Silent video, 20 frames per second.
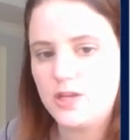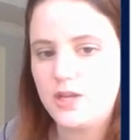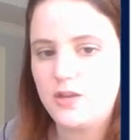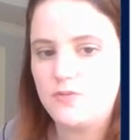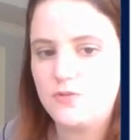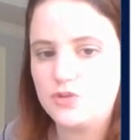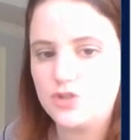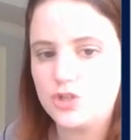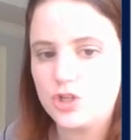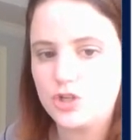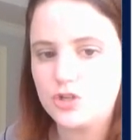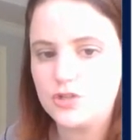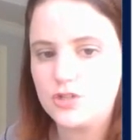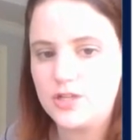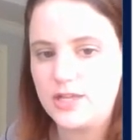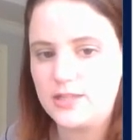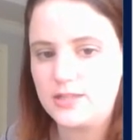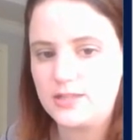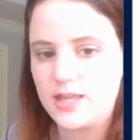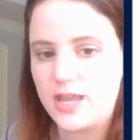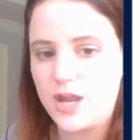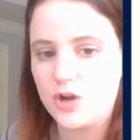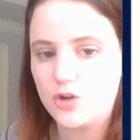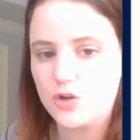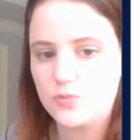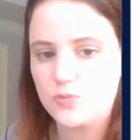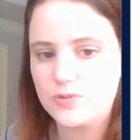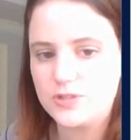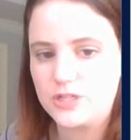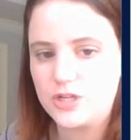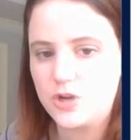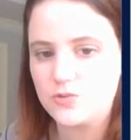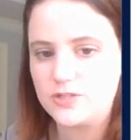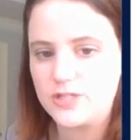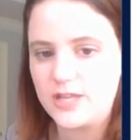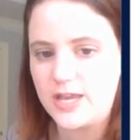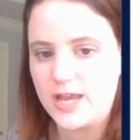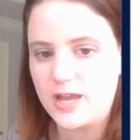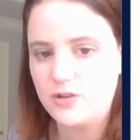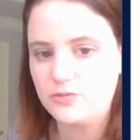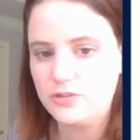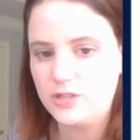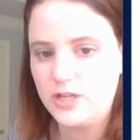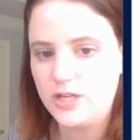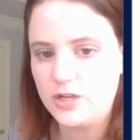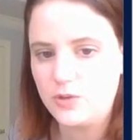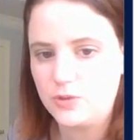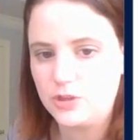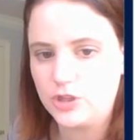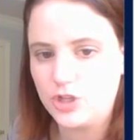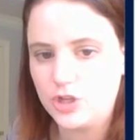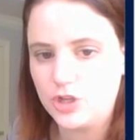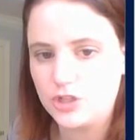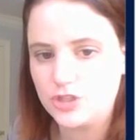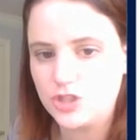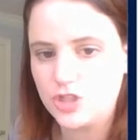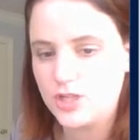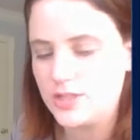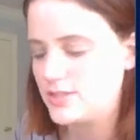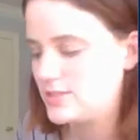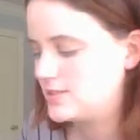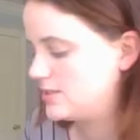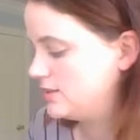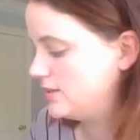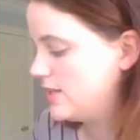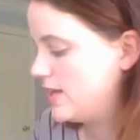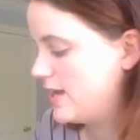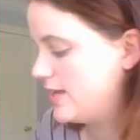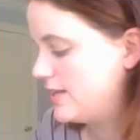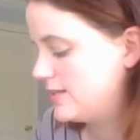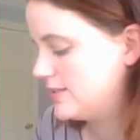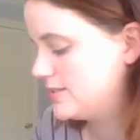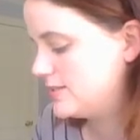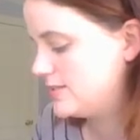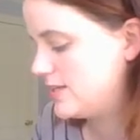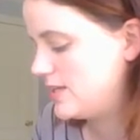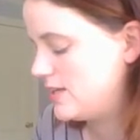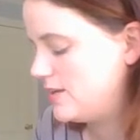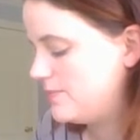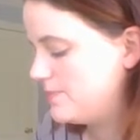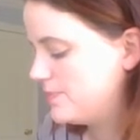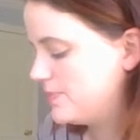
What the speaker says: You turned it, the arrow would go down and it would look just like C.